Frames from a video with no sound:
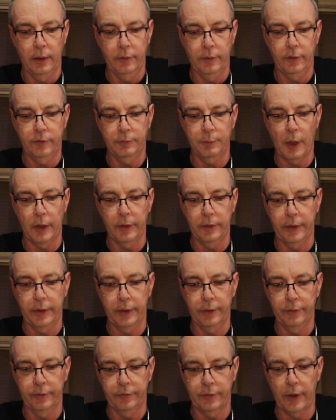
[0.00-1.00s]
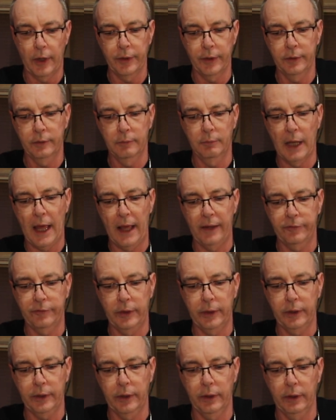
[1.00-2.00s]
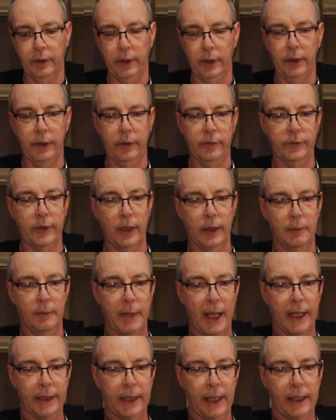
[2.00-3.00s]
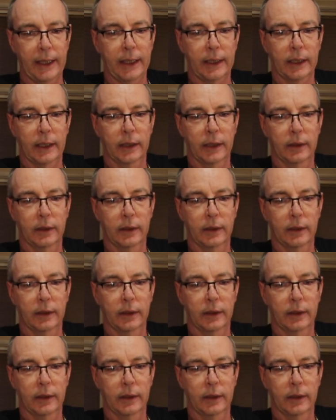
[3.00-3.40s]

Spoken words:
This part here is hard plastic, and it's got a magnetic